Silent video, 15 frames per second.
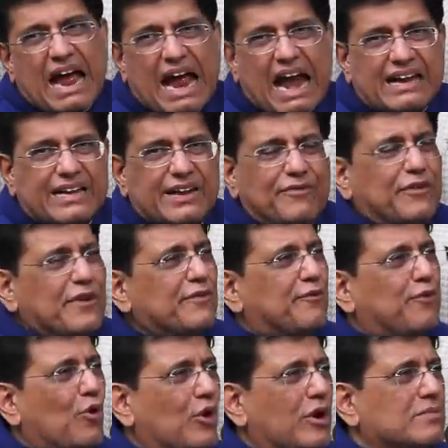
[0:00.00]
at
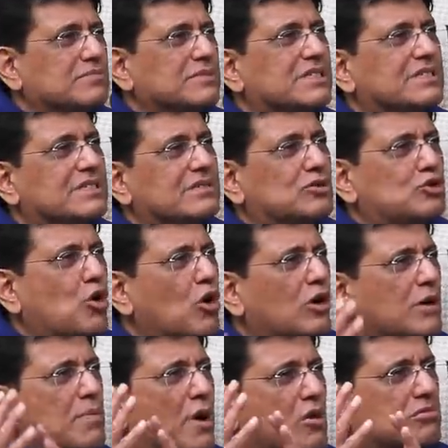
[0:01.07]
different forums
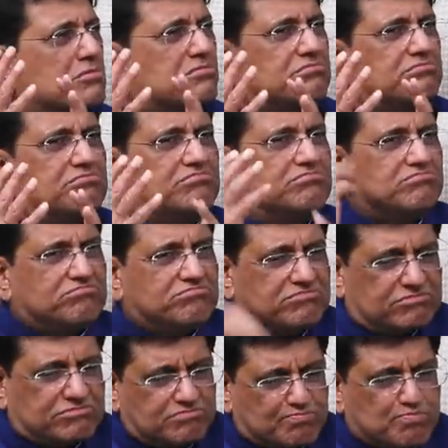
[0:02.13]
talk about
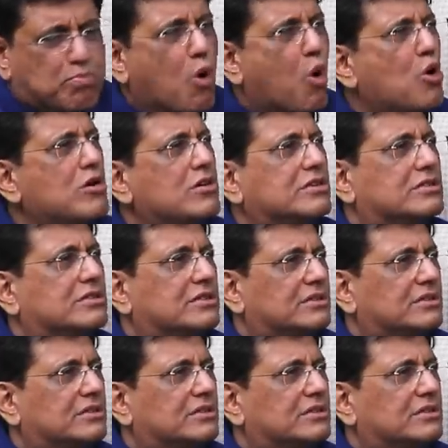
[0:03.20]
bold,